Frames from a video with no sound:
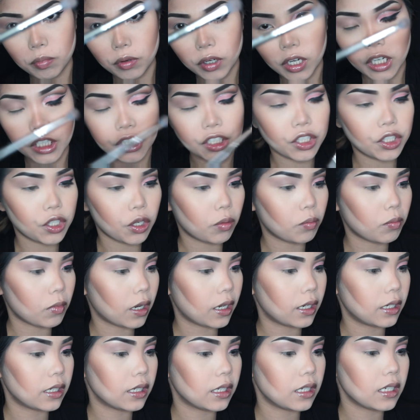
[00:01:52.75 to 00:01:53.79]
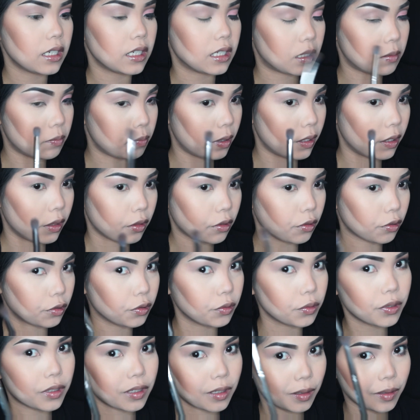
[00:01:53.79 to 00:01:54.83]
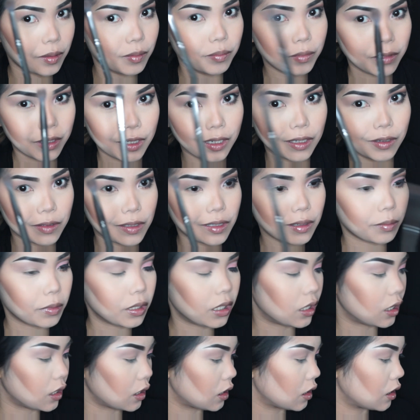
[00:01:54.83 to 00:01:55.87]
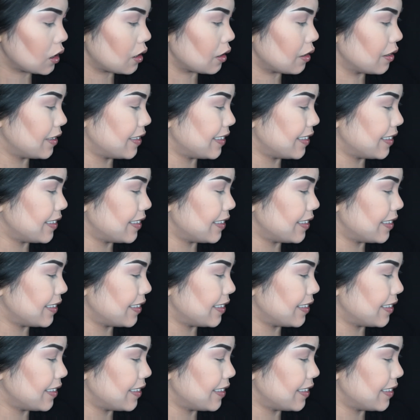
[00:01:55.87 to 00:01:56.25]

brush. Don't mind it. It's been through some, you know, some years.